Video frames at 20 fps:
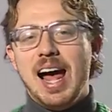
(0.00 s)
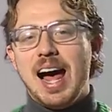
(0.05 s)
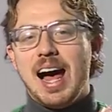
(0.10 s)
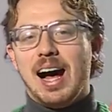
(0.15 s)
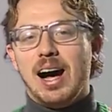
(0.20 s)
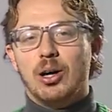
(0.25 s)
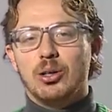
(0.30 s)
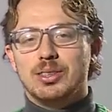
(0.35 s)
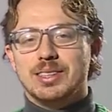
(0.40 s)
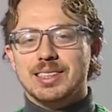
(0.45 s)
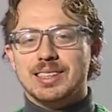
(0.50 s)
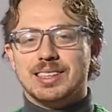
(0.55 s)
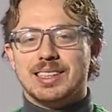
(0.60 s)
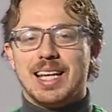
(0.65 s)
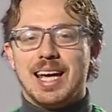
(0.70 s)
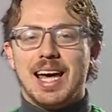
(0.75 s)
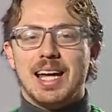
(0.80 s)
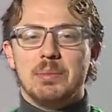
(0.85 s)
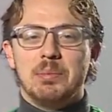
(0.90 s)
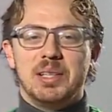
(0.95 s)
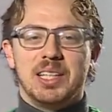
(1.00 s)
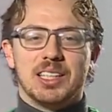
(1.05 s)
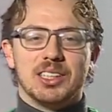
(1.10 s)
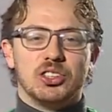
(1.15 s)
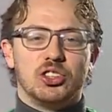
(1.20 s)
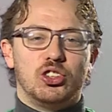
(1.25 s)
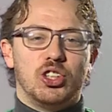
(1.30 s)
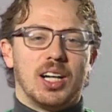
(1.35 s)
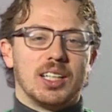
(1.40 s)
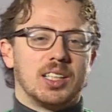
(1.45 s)
Houses can be
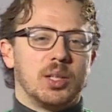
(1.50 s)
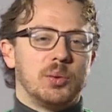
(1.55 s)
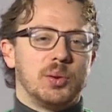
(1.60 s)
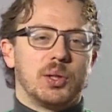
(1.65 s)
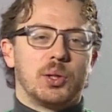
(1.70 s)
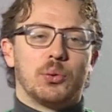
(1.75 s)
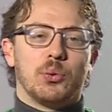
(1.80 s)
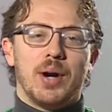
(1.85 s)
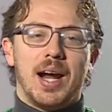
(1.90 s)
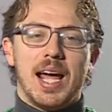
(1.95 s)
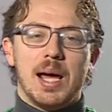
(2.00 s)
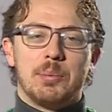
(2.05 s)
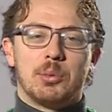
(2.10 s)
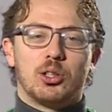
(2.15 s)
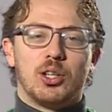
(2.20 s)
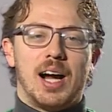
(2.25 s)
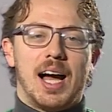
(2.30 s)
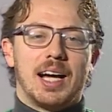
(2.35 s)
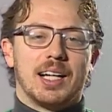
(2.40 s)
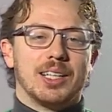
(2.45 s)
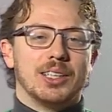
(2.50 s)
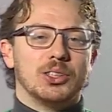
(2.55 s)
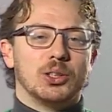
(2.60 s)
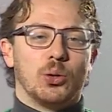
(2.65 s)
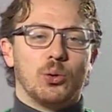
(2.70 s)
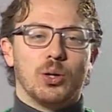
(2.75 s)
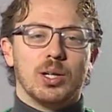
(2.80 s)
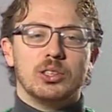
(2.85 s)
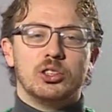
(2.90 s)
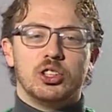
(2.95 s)
constructed with graham crackers
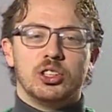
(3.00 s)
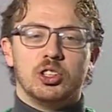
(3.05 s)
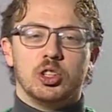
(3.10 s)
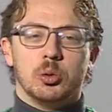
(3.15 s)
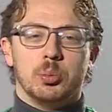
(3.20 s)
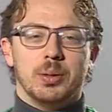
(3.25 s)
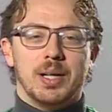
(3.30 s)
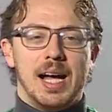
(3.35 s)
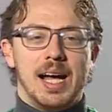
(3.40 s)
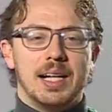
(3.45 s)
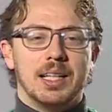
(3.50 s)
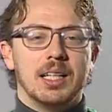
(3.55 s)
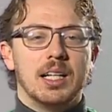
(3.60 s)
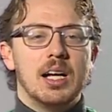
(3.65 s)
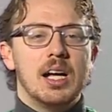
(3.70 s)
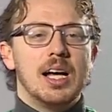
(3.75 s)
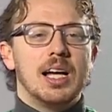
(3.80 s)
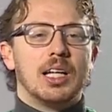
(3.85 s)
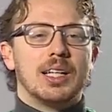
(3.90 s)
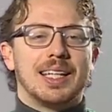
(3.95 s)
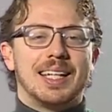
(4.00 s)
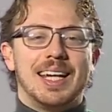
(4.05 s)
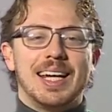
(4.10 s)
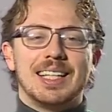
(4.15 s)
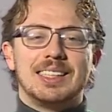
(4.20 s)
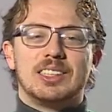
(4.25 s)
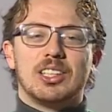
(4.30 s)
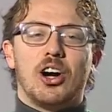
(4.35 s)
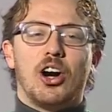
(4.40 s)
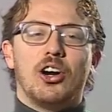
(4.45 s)
or gingerbread.
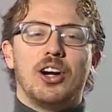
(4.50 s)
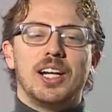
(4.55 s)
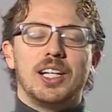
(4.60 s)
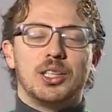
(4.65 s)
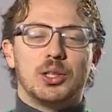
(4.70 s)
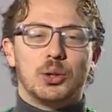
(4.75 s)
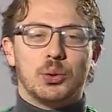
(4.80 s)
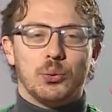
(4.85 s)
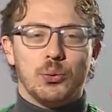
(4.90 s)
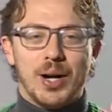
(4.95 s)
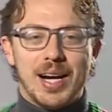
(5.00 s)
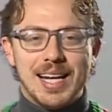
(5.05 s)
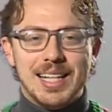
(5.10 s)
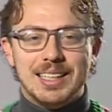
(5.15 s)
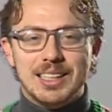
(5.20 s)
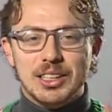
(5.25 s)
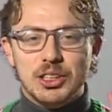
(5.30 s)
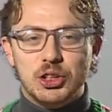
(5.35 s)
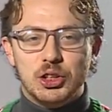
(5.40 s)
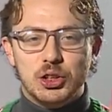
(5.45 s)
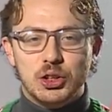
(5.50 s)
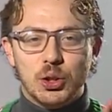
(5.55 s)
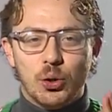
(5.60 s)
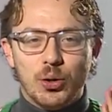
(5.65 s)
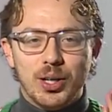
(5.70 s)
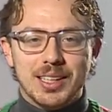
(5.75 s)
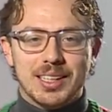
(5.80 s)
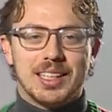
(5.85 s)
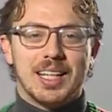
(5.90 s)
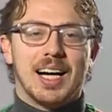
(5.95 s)
Kits are a great
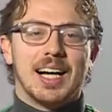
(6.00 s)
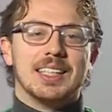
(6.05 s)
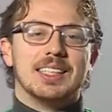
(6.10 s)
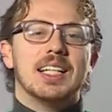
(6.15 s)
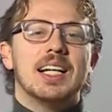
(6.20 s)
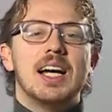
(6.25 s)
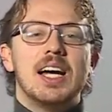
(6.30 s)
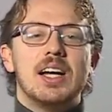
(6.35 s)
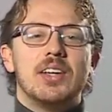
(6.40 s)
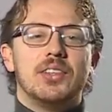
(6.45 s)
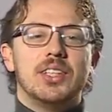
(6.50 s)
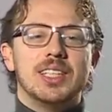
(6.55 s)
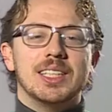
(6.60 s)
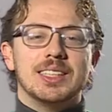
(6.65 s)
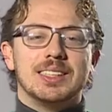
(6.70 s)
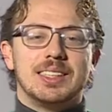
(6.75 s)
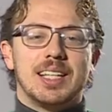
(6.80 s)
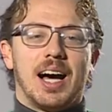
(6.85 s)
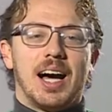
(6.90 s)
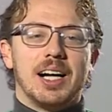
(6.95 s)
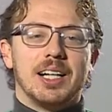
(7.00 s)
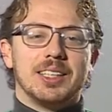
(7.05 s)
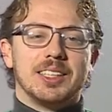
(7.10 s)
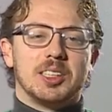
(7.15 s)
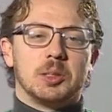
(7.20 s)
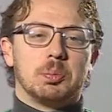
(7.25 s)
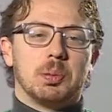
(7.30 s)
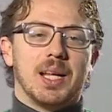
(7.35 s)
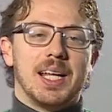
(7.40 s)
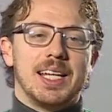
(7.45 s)
shortcut. The entire
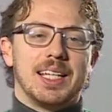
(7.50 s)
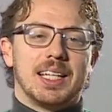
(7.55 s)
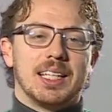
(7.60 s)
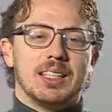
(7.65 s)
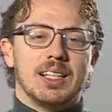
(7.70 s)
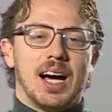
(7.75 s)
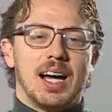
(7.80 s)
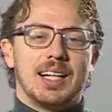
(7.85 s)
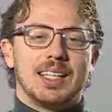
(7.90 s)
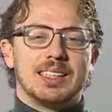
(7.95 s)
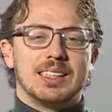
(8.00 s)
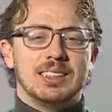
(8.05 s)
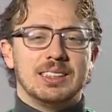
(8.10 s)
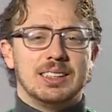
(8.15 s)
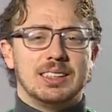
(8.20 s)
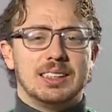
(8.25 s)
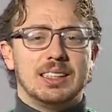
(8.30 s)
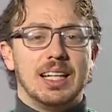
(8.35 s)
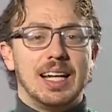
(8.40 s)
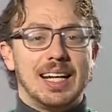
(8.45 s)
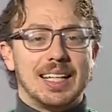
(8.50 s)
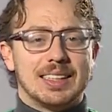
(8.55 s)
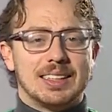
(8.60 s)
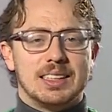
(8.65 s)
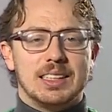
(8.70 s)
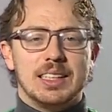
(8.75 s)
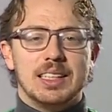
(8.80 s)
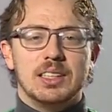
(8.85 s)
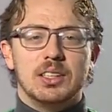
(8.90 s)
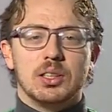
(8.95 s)
display cannot ex
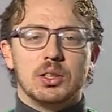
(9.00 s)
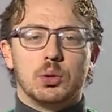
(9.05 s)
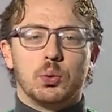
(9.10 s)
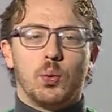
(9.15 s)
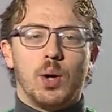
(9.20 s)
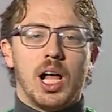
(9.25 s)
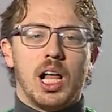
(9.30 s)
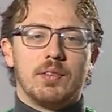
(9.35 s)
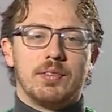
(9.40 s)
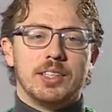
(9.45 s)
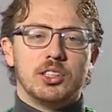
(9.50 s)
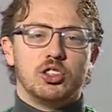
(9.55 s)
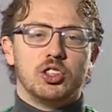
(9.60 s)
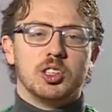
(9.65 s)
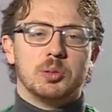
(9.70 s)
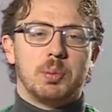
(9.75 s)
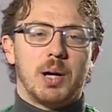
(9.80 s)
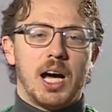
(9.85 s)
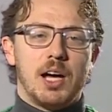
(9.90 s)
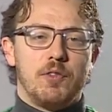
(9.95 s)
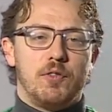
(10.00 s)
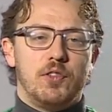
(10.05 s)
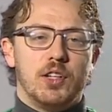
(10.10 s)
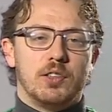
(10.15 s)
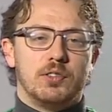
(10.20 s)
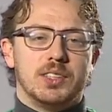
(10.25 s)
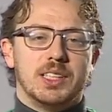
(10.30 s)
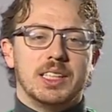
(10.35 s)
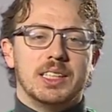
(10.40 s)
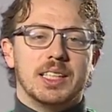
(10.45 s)
exceed 12 inches by
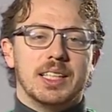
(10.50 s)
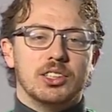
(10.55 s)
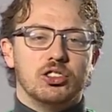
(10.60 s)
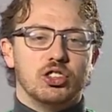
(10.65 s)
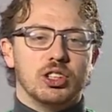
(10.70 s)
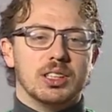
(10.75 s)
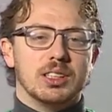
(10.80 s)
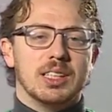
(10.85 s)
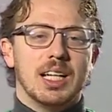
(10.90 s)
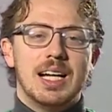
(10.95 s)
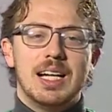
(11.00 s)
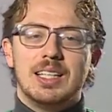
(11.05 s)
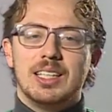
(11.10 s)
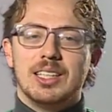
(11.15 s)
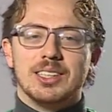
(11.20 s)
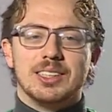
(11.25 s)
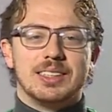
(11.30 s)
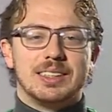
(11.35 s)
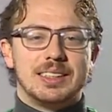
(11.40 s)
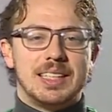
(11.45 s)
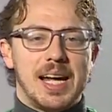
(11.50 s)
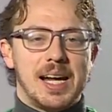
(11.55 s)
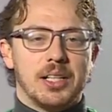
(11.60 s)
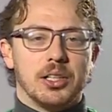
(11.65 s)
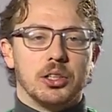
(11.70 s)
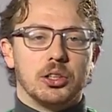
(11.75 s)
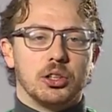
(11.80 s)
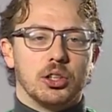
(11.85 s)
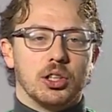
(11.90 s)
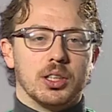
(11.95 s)
15 inches, your
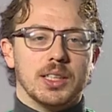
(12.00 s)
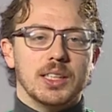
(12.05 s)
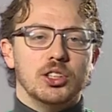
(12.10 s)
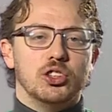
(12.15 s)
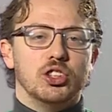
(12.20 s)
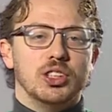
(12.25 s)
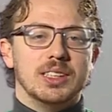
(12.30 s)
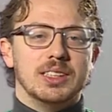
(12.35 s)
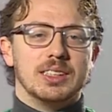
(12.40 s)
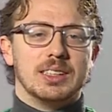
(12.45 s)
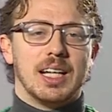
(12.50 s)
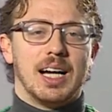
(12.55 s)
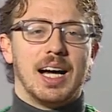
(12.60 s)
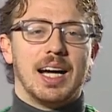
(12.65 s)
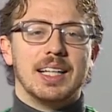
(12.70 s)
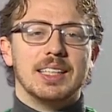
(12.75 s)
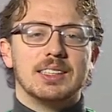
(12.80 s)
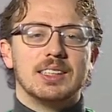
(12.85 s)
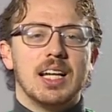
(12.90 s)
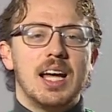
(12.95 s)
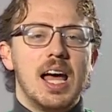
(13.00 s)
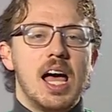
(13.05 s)
standard cookie sheet size.